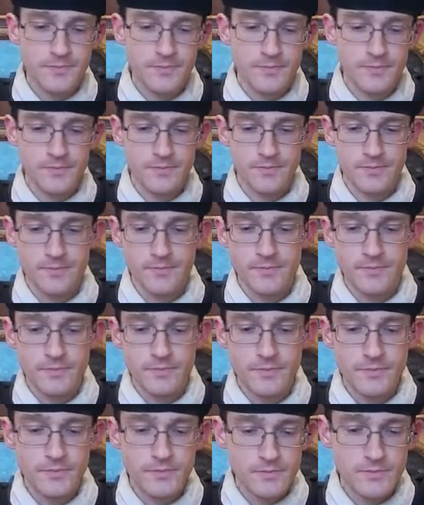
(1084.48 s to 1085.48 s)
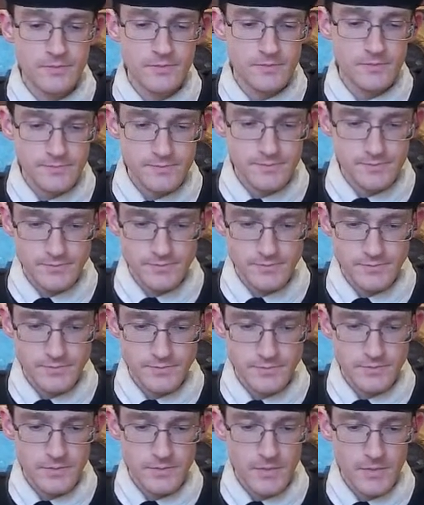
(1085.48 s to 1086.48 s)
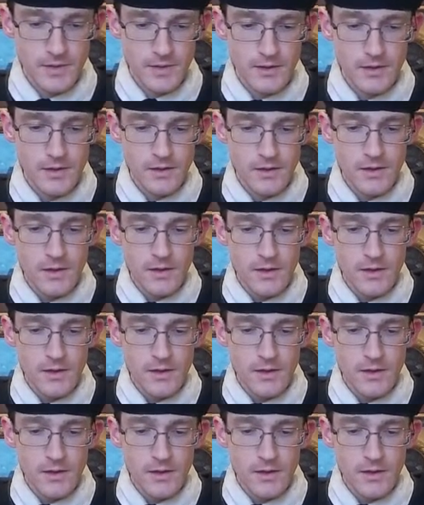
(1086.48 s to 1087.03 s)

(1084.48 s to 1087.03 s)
[no speech]